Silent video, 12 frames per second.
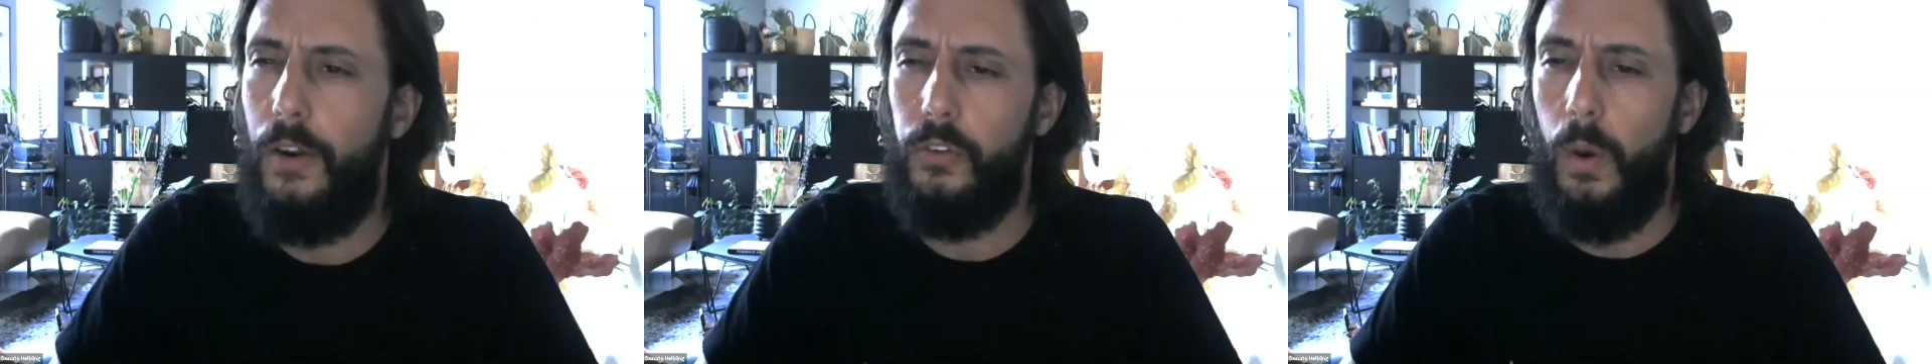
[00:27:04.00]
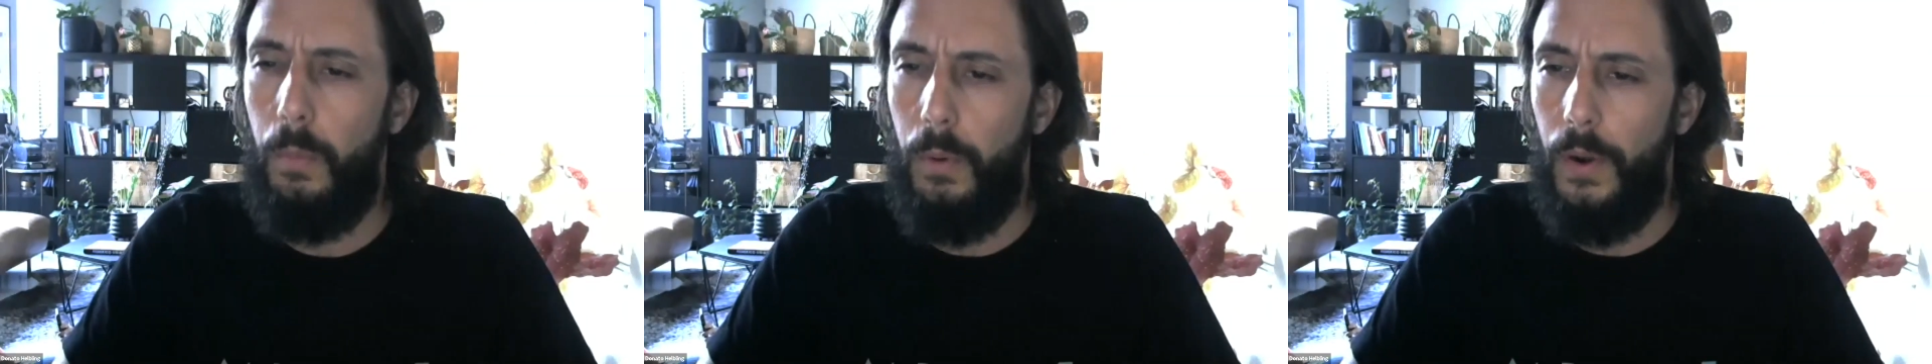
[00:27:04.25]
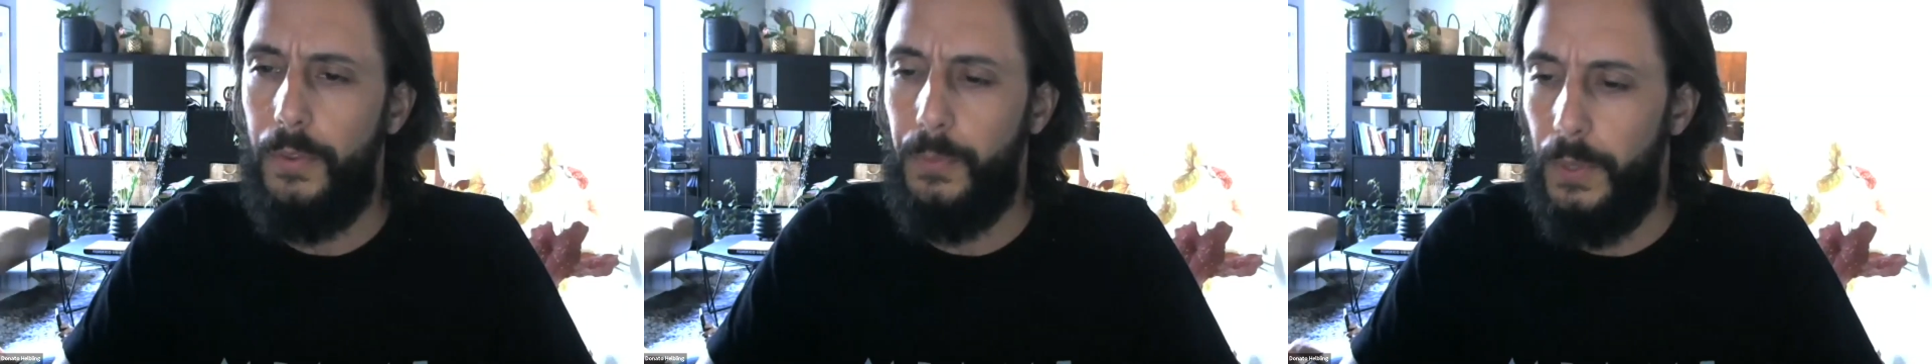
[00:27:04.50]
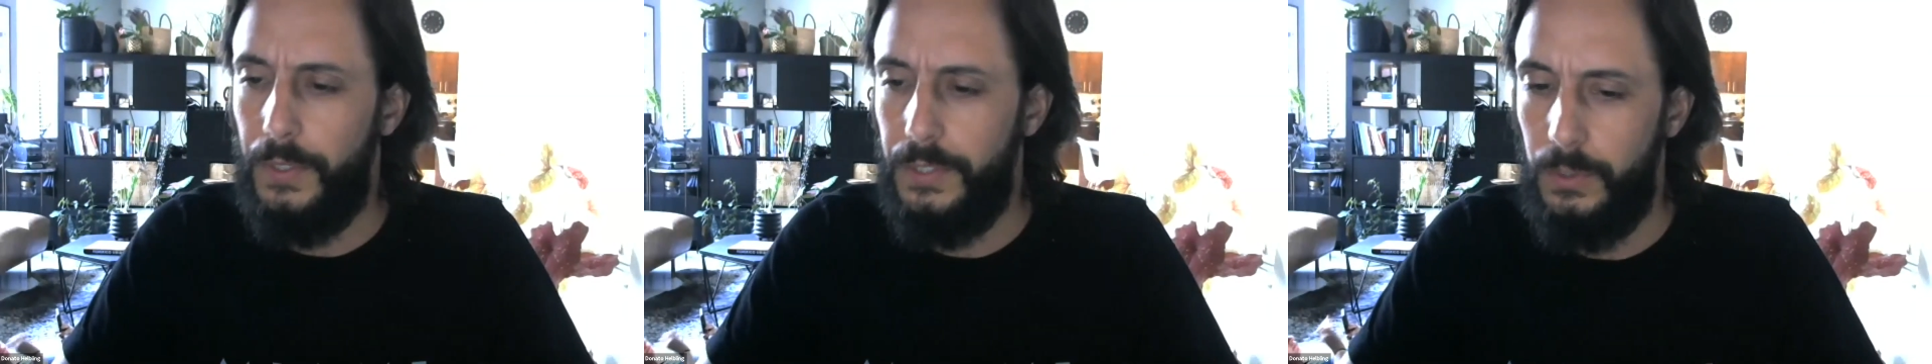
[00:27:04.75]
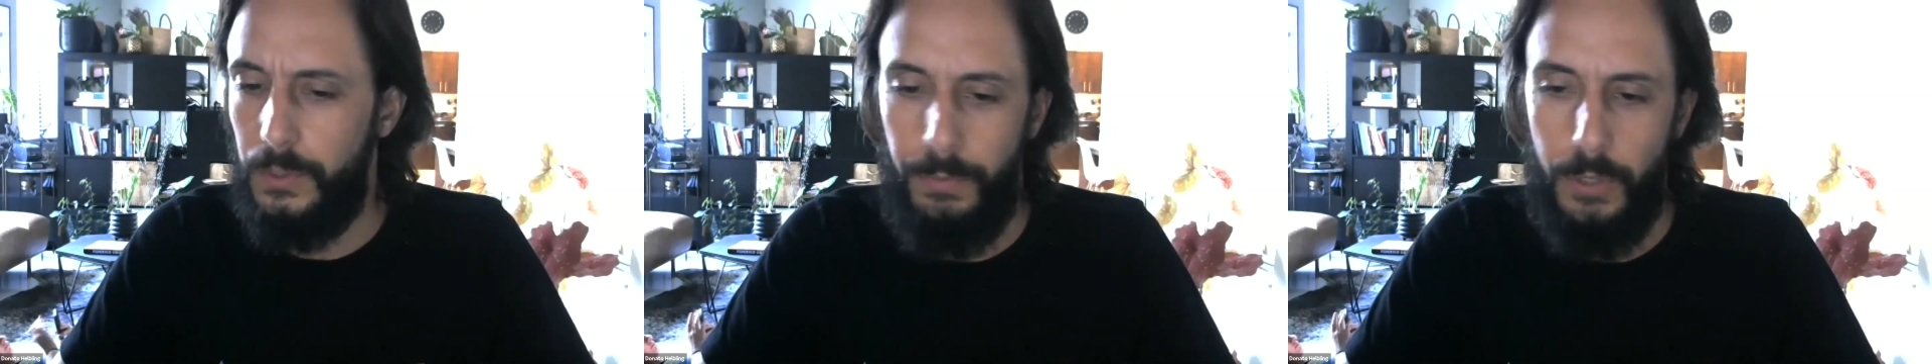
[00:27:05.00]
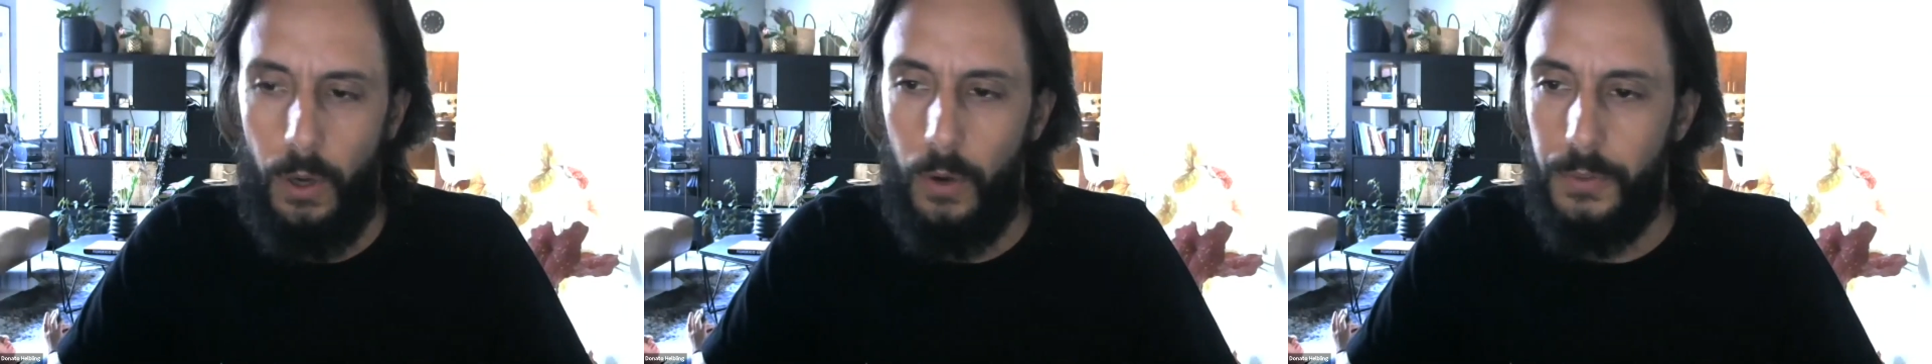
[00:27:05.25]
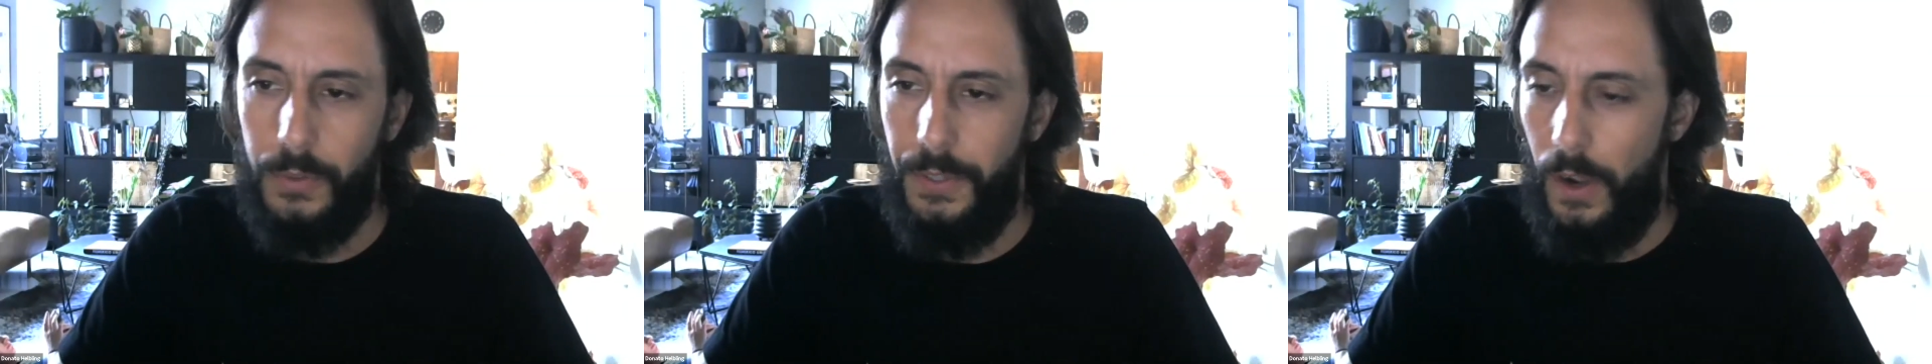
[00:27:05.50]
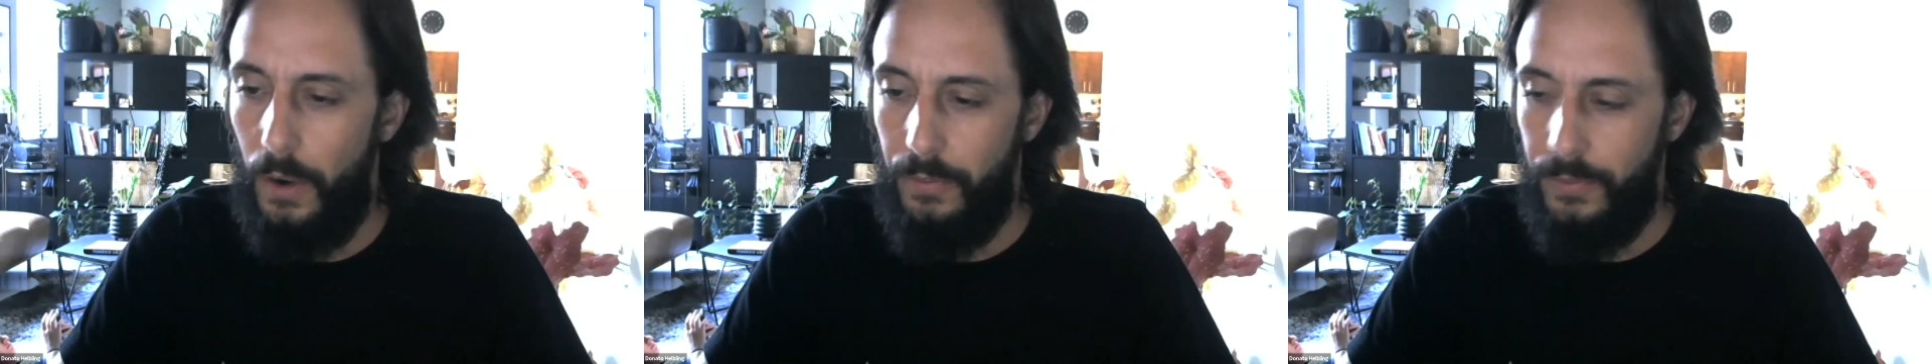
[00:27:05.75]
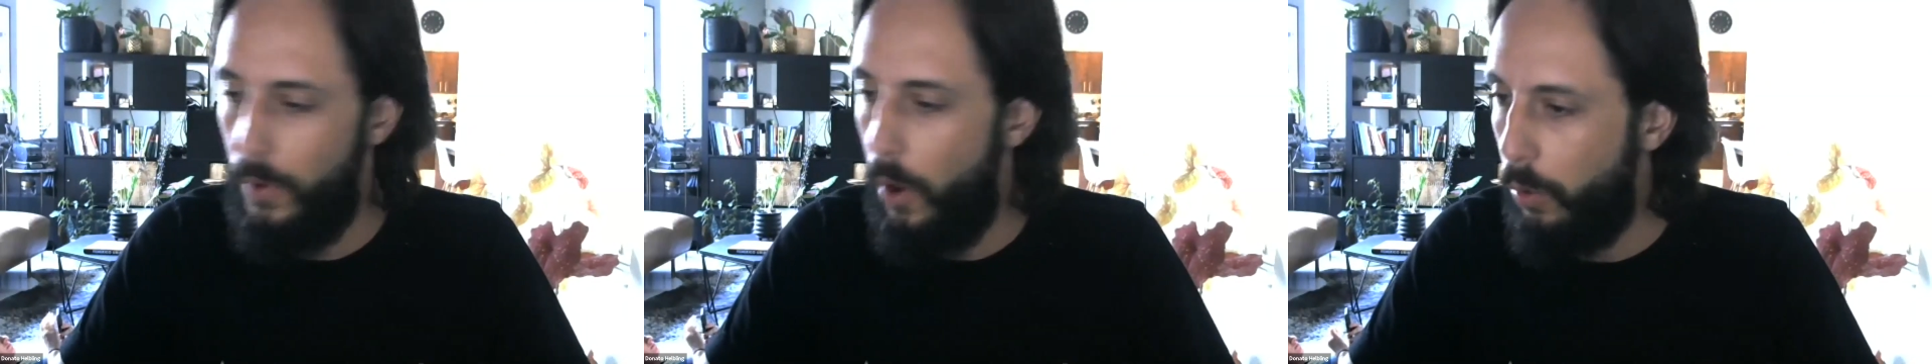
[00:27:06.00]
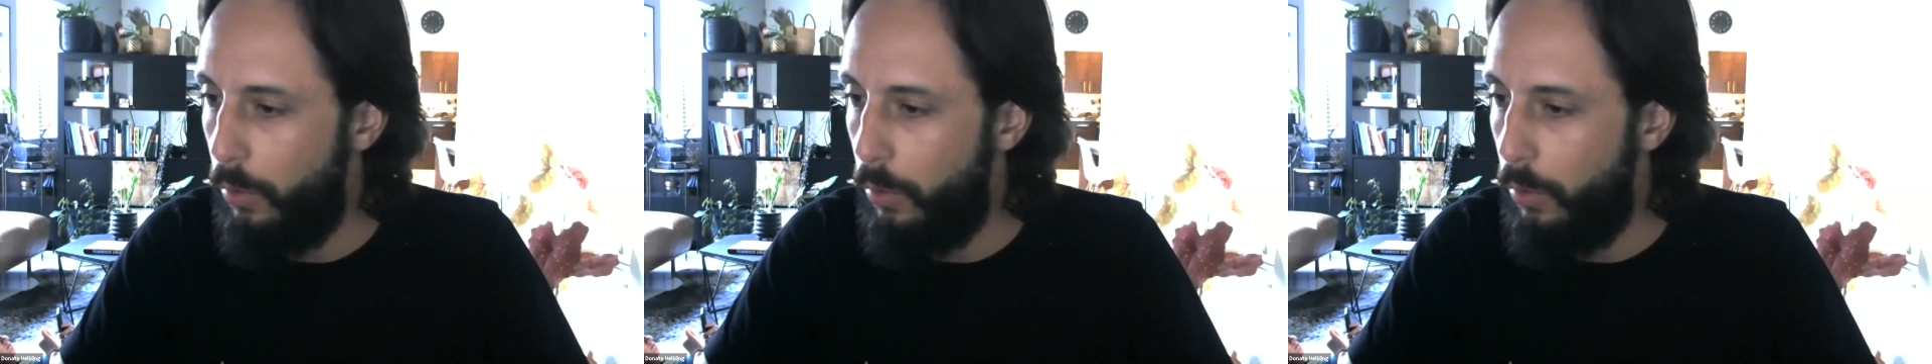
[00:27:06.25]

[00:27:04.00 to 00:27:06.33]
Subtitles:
on to our breath work since we've talked enough